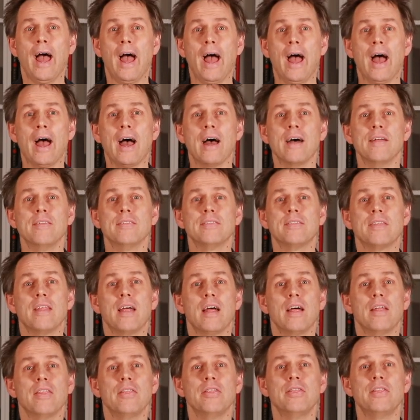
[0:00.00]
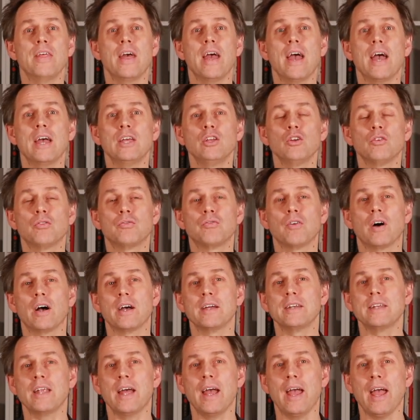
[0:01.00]
and there you
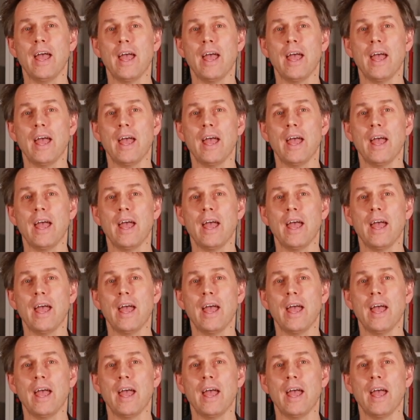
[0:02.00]
find